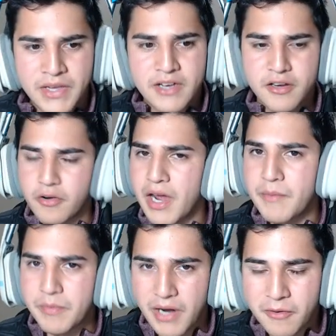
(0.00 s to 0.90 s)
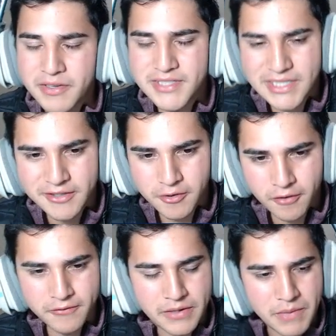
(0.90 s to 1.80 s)
Konami probably wants to hear your
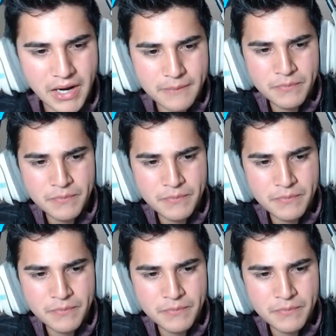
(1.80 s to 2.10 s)
feedback.